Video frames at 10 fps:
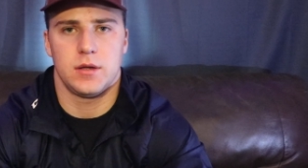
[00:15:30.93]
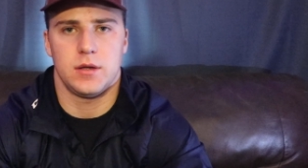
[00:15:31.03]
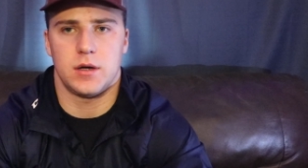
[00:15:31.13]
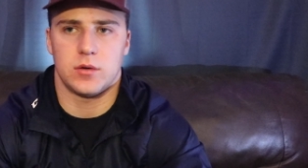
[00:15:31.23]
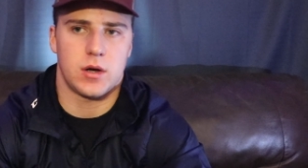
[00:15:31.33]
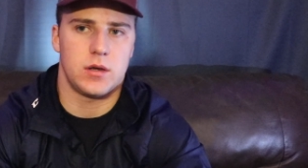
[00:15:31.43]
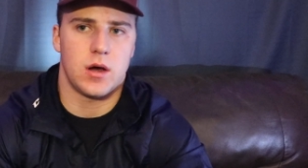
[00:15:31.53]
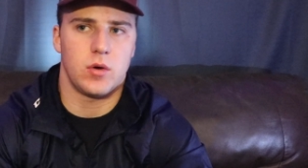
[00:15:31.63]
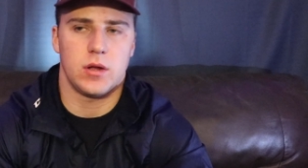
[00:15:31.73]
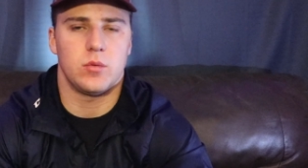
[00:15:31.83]
You know what?
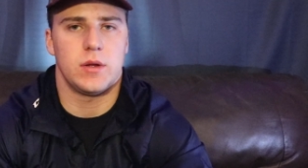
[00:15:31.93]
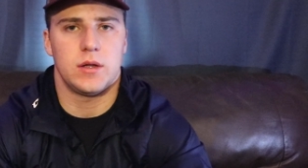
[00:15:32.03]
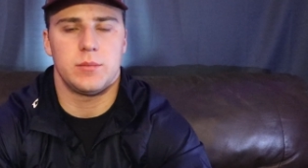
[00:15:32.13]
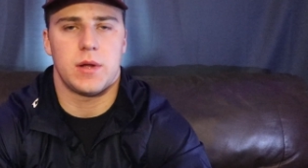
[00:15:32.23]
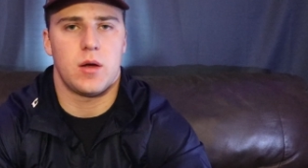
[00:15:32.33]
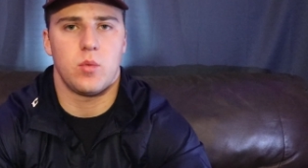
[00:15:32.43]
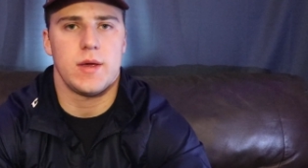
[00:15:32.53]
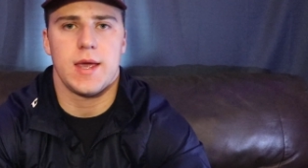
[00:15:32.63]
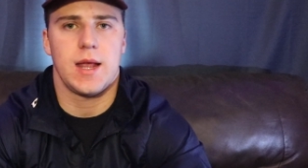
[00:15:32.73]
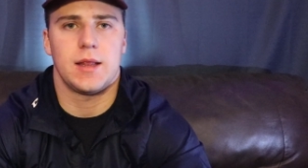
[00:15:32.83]
No ill will, but
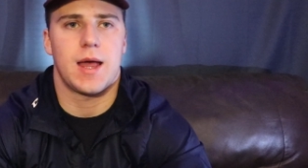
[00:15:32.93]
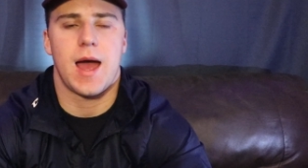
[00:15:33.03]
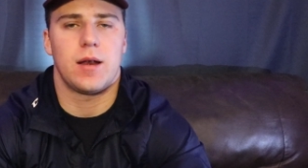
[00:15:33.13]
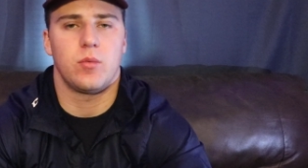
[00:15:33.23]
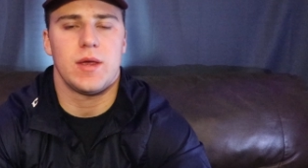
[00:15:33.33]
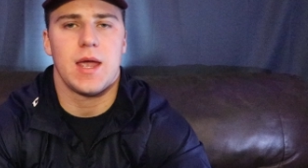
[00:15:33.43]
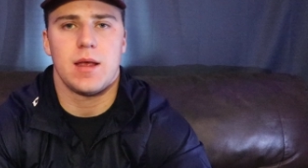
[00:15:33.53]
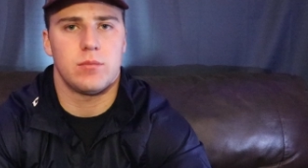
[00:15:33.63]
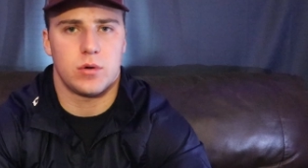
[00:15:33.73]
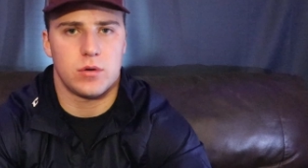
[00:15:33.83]
we ain't that. We
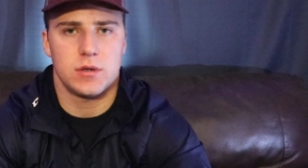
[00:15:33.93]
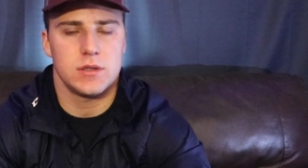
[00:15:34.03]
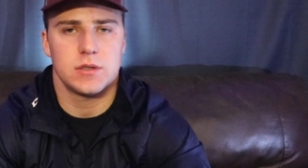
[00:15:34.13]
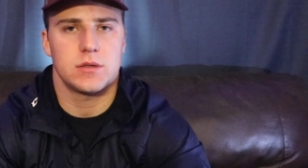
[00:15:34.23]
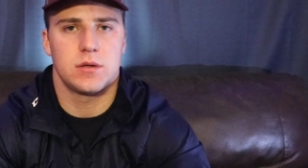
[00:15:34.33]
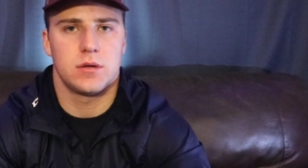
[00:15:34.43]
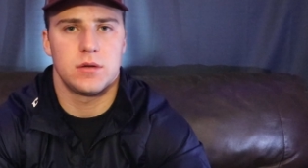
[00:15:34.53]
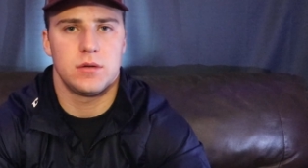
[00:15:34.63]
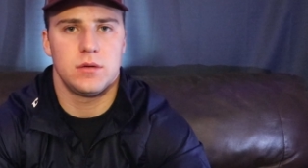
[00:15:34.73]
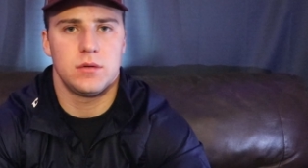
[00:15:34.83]
ain't boys.
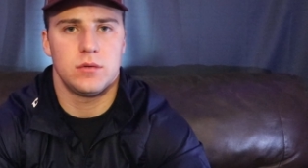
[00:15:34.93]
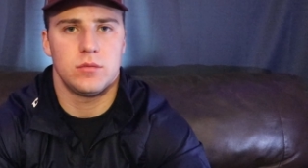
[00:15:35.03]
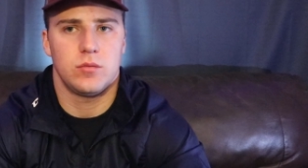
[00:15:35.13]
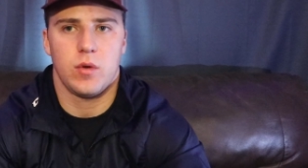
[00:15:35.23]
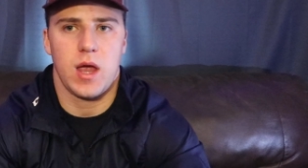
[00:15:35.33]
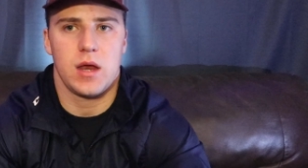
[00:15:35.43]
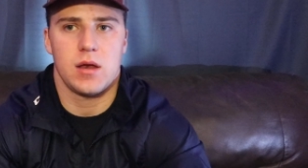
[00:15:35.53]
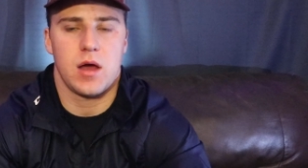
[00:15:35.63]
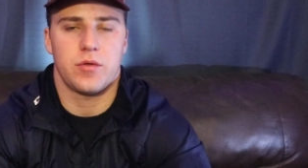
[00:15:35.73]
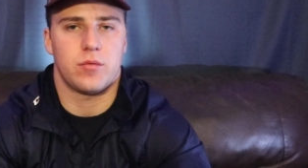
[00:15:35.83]
We
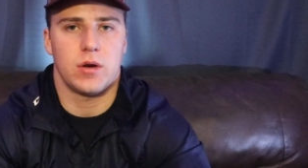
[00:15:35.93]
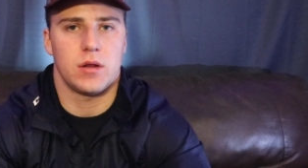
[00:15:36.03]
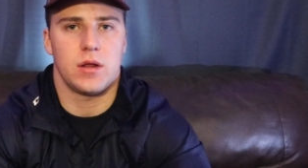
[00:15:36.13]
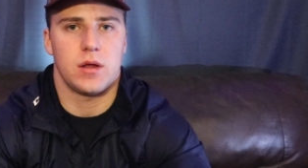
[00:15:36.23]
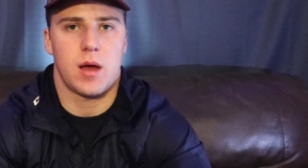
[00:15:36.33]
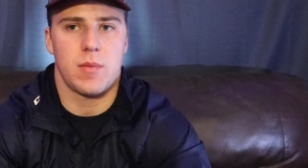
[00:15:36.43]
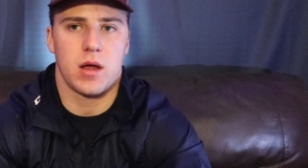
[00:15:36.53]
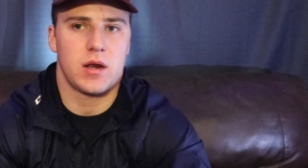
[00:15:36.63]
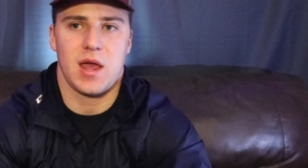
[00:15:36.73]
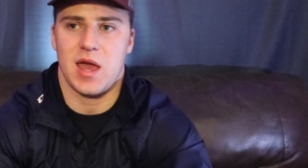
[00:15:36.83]
ain't nothing, really. I'm
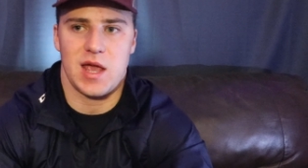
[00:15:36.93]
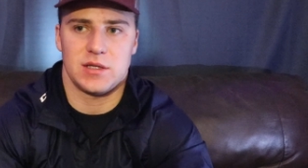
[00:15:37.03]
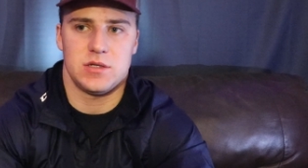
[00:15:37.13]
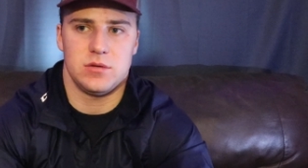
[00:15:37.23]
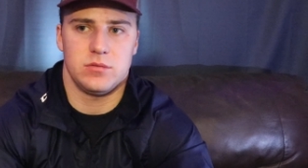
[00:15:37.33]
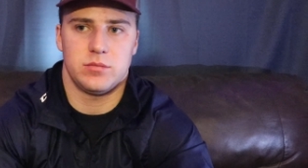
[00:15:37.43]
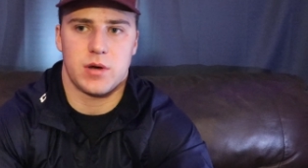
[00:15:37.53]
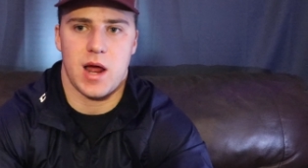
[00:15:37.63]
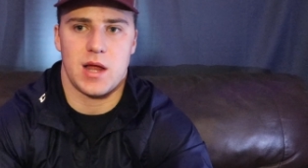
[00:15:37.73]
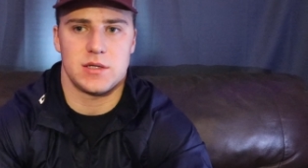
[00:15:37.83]
not going to hate you,
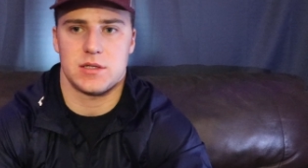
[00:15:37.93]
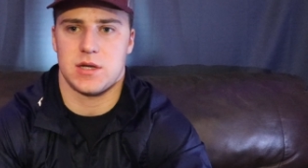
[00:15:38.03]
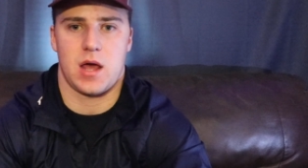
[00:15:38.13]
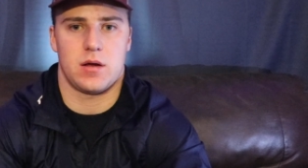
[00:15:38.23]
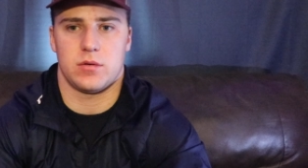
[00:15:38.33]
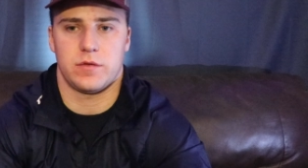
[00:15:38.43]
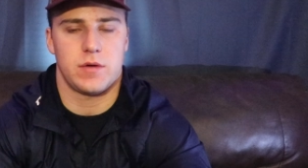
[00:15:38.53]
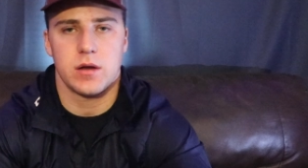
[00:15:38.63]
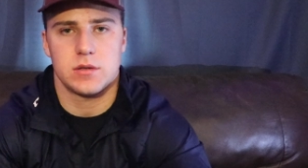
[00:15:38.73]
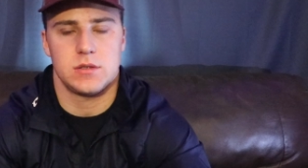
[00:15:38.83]
but I don't want to
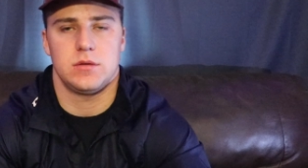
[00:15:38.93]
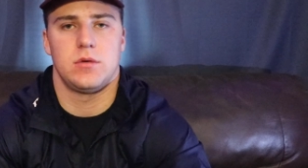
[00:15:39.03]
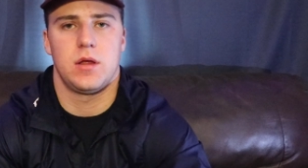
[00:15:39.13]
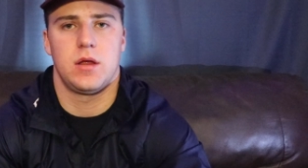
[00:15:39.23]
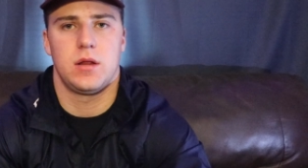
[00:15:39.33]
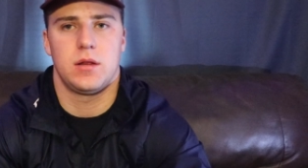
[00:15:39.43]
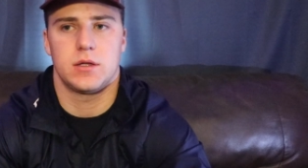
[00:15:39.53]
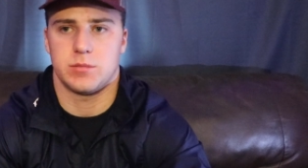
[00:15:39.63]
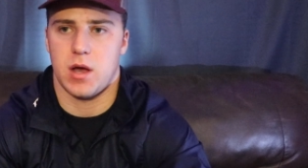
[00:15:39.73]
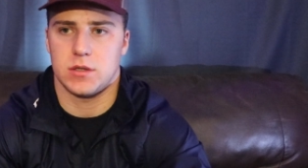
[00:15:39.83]
fuck with you.
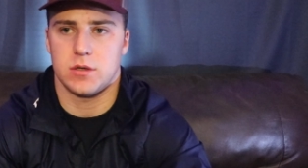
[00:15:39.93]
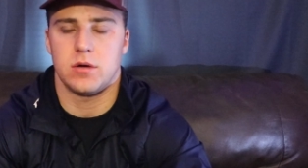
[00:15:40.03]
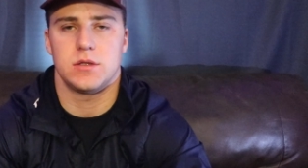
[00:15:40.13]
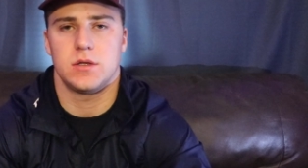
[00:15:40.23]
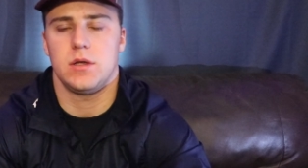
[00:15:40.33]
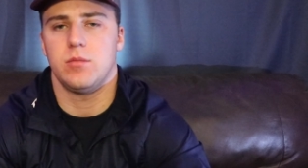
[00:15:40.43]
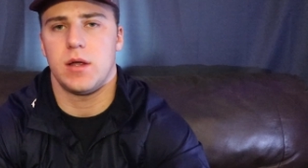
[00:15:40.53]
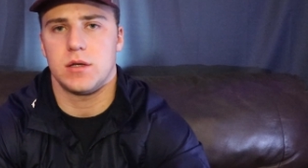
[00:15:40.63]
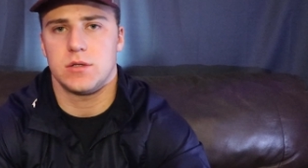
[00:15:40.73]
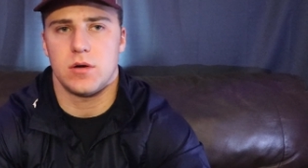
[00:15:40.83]
It's my choice. You
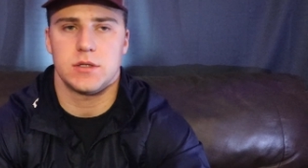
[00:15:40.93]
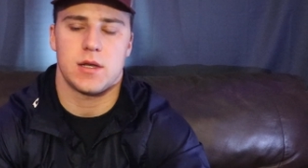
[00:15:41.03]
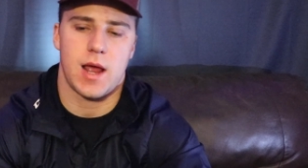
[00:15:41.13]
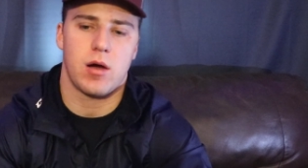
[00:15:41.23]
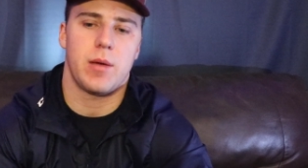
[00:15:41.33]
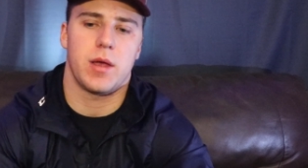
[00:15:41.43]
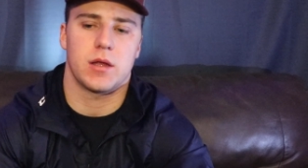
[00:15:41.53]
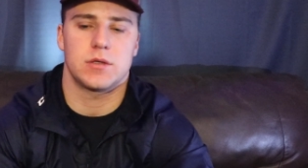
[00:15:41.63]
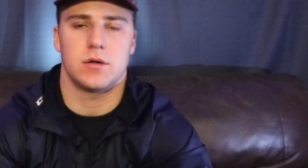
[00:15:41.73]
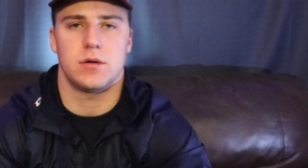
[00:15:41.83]
made a choice, now I make
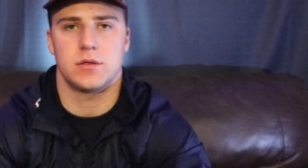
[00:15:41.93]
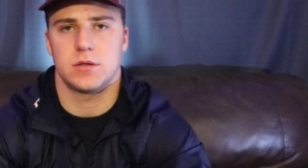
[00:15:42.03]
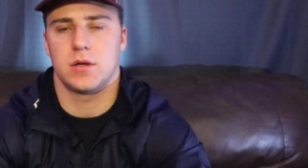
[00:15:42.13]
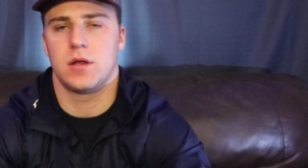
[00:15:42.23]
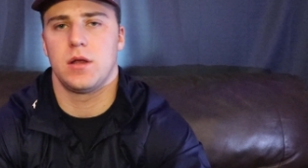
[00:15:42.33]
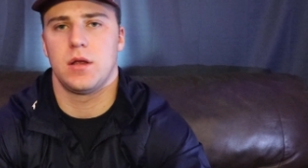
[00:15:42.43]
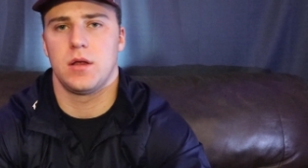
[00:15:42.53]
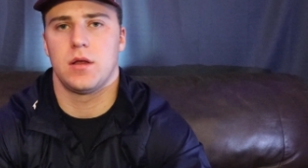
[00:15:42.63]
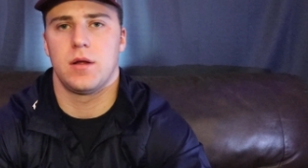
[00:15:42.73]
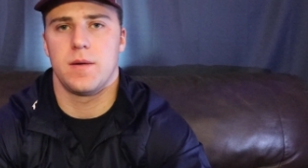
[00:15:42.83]
a choice.
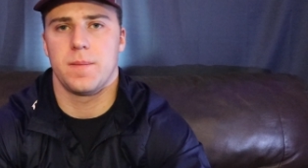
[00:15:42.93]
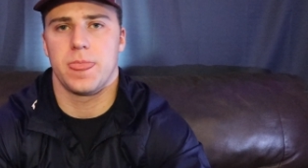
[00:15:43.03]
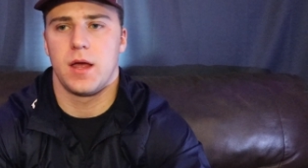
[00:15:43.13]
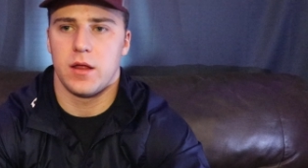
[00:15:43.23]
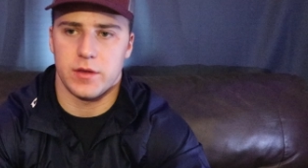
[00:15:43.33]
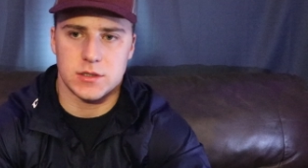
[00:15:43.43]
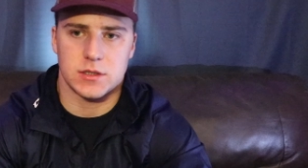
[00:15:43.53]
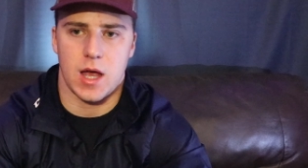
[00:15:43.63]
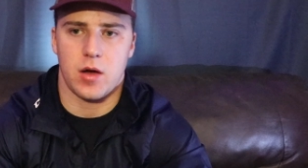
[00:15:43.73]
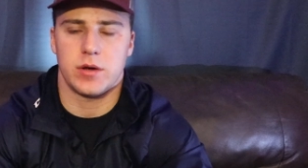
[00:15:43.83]
This
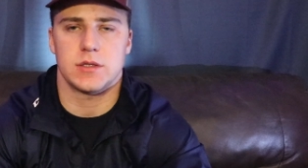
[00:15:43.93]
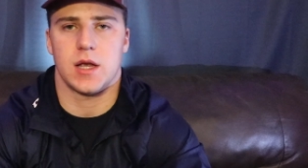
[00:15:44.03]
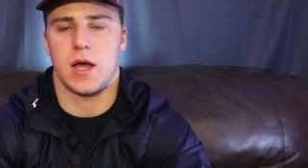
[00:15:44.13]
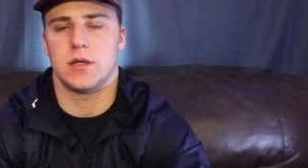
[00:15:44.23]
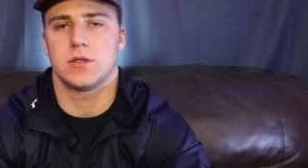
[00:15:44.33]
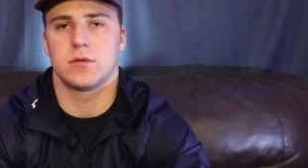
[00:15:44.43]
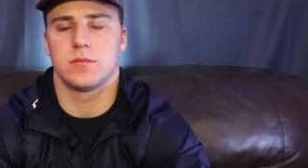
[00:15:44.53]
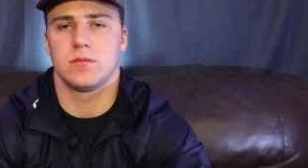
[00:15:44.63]
is how it is, guys.